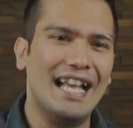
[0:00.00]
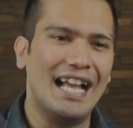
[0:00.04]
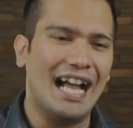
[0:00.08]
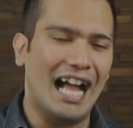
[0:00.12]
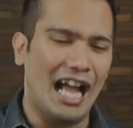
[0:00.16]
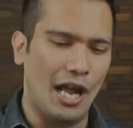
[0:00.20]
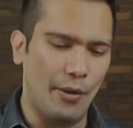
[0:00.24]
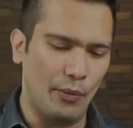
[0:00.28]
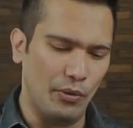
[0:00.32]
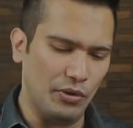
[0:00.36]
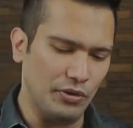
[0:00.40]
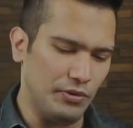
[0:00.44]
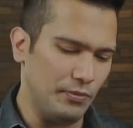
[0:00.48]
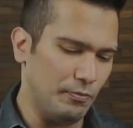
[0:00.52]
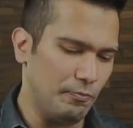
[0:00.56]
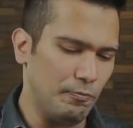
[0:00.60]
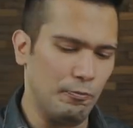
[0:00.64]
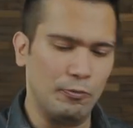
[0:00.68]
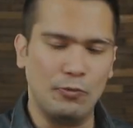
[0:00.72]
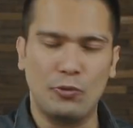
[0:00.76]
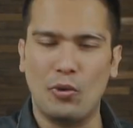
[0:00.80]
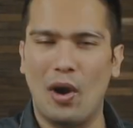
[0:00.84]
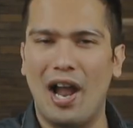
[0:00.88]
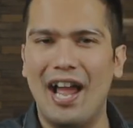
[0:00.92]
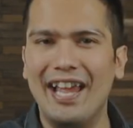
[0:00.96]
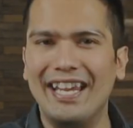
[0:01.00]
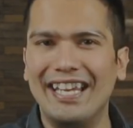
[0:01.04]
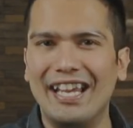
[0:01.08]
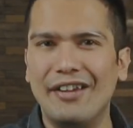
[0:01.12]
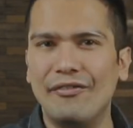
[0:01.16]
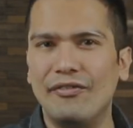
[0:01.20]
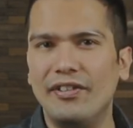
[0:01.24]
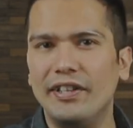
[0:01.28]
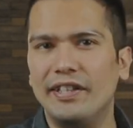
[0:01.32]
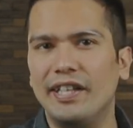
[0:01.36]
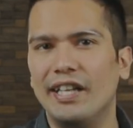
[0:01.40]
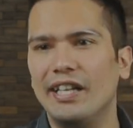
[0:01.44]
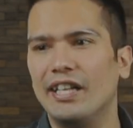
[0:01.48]
I was trying
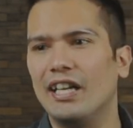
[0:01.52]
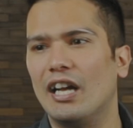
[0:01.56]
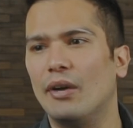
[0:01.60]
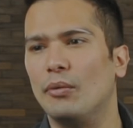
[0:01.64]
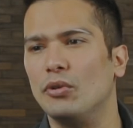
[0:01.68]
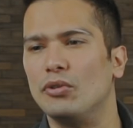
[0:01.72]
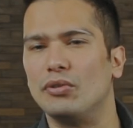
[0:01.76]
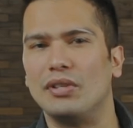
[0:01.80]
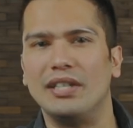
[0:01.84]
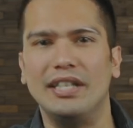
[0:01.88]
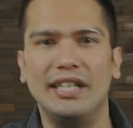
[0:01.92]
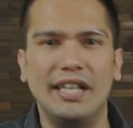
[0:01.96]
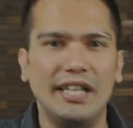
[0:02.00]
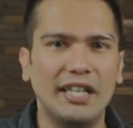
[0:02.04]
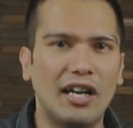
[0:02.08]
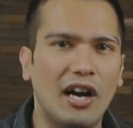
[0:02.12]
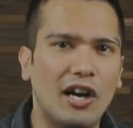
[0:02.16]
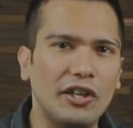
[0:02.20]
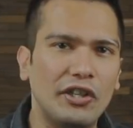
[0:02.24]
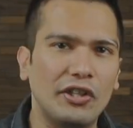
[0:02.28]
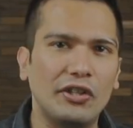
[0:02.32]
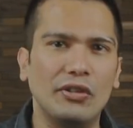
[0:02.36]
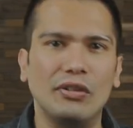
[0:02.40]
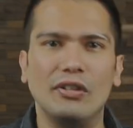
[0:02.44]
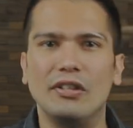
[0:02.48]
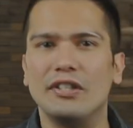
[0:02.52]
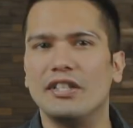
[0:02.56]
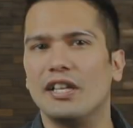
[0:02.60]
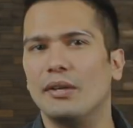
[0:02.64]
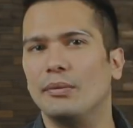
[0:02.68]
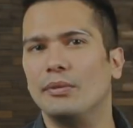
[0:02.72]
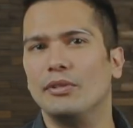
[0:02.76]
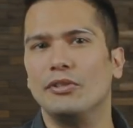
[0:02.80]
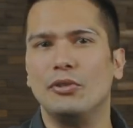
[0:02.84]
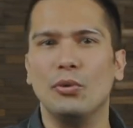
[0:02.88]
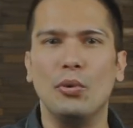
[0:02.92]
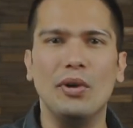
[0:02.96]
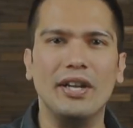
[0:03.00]
everything. I was reading articles. I
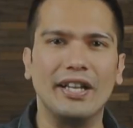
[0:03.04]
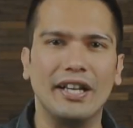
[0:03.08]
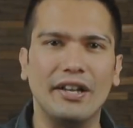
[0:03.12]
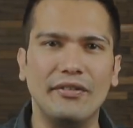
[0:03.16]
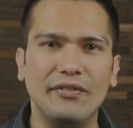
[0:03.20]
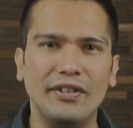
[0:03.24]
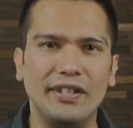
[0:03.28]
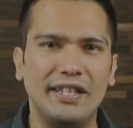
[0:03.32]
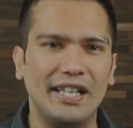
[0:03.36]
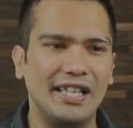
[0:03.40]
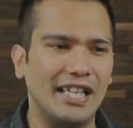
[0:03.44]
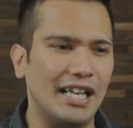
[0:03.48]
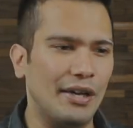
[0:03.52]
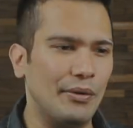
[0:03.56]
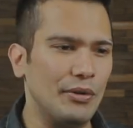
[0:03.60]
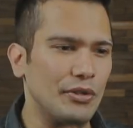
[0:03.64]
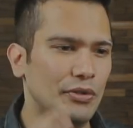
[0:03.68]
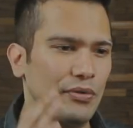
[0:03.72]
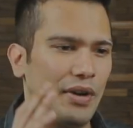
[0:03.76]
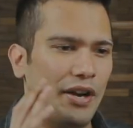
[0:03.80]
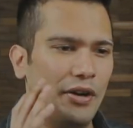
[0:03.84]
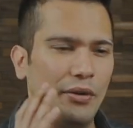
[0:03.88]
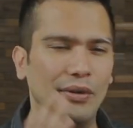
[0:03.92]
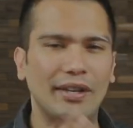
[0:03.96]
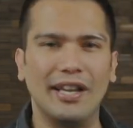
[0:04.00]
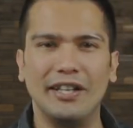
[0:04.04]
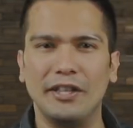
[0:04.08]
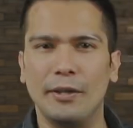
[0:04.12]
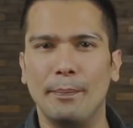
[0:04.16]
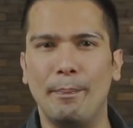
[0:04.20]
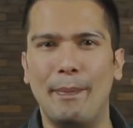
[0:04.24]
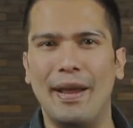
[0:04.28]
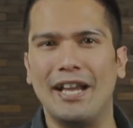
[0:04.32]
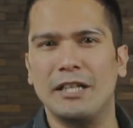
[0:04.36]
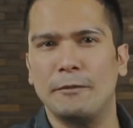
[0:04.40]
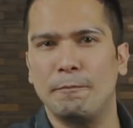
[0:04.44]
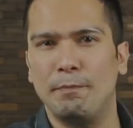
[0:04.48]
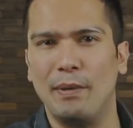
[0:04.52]
was doing everything. I was trying to get the
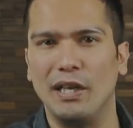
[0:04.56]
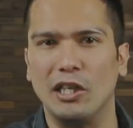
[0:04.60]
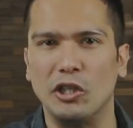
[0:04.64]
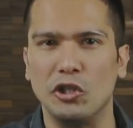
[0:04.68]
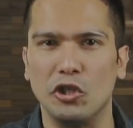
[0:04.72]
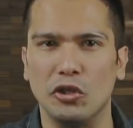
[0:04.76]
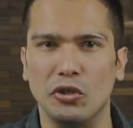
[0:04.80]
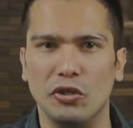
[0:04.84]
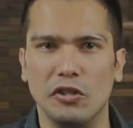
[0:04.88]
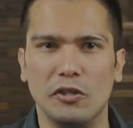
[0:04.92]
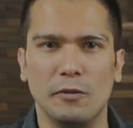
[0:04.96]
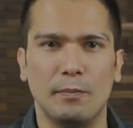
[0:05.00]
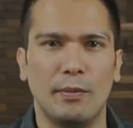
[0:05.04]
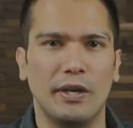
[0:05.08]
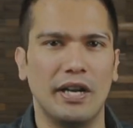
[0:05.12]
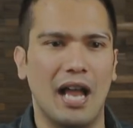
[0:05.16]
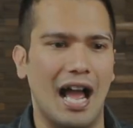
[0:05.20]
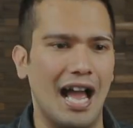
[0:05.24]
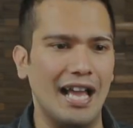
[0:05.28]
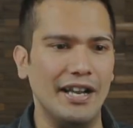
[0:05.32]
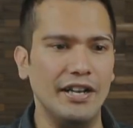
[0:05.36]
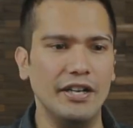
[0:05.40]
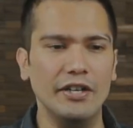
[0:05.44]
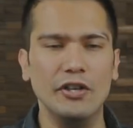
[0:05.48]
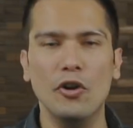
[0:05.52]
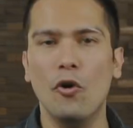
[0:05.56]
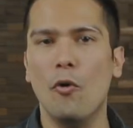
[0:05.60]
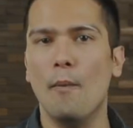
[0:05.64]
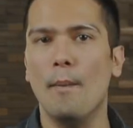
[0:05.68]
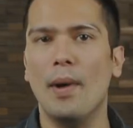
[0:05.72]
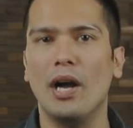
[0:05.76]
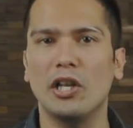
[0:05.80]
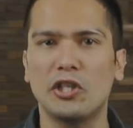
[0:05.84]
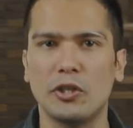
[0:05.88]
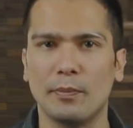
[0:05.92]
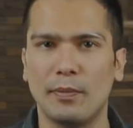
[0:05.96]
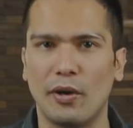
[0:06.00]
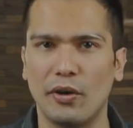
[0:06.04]
best pictures. But I didn't know
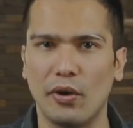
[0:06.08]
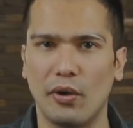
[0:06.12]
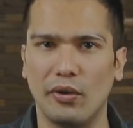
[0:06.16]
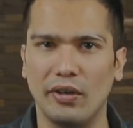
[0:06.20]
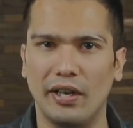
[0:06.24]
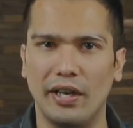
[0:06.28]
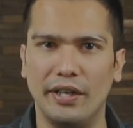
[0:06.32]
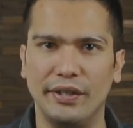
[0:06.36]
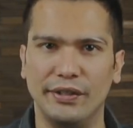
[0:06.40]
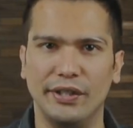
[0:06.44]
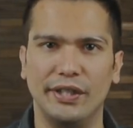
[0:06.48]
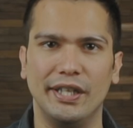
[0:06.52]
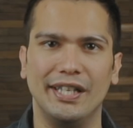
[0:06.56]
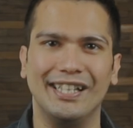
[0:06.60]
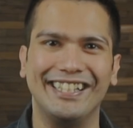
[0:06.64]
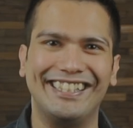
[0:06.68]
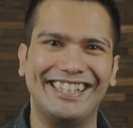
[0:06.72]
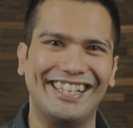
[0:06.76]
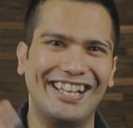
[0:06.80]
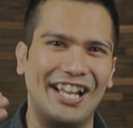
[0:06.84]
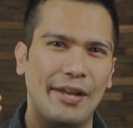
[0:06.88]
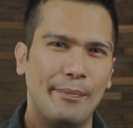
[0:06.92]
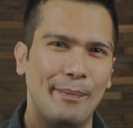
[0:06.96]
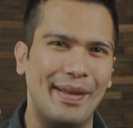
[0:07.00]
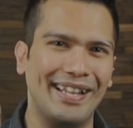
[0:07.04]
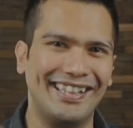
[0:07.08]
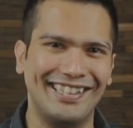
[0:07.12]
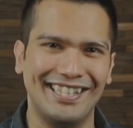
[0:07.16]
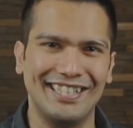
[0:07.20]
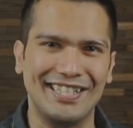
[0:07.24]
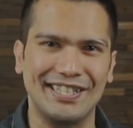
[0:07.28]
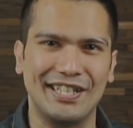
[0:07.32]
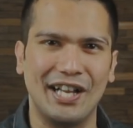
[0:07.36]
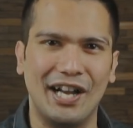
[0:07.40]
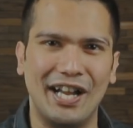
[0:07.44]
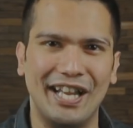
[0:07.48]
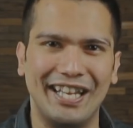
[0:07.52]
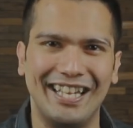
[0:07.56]
much about online dating till I met this
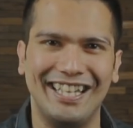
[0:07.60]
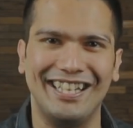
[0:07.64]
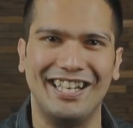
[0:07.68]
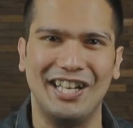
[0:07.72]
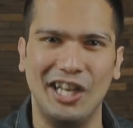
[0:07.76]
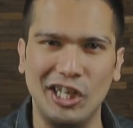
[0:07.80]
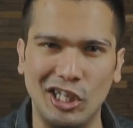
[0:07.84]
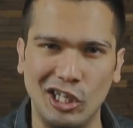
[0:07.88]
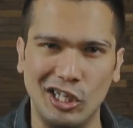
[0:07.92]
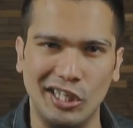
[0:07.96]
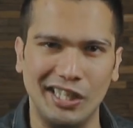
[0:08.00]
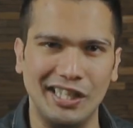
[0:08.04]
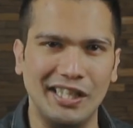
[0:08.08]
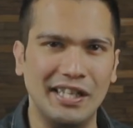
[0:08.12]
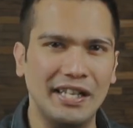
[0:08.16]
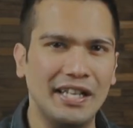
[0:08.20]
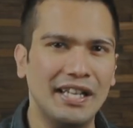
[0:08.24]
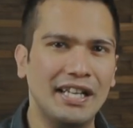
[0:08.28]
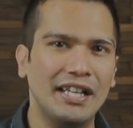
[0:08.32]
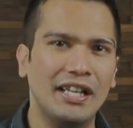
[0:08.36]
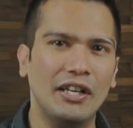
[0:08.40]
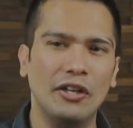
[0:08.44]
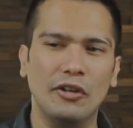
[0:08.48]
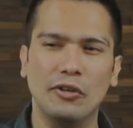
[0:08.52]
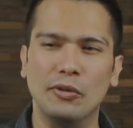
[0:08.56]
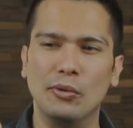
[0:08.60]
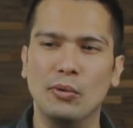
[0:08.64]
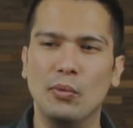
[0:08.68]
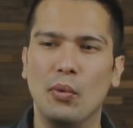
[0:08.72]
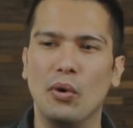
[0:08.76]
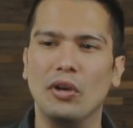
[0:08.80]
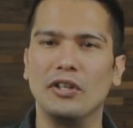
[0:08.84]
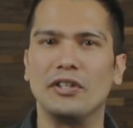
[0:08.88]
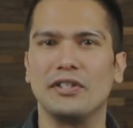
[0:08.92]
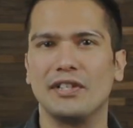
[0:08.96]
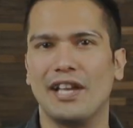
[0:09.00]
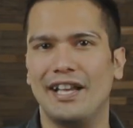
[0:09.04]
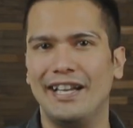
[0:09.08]
guy in Italy who
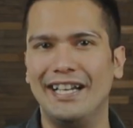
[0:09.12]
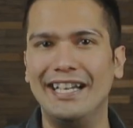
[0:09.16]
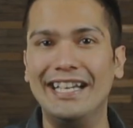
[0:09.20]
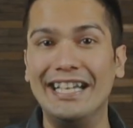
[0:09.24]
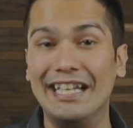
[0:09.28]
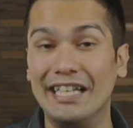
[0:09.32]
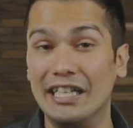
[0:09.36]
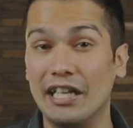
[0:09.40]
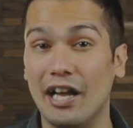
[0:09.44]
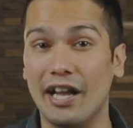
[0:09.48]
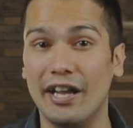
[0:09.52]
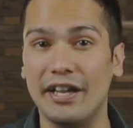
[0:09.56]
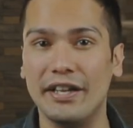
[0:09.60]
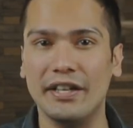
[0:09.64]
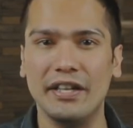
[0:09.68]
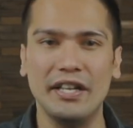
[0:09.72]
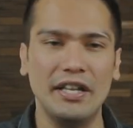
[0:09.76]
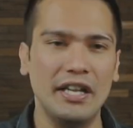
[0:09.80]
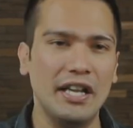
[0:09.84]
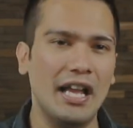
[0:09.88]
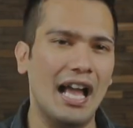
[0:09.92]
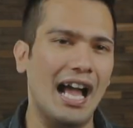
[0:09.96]
was an Indian guy.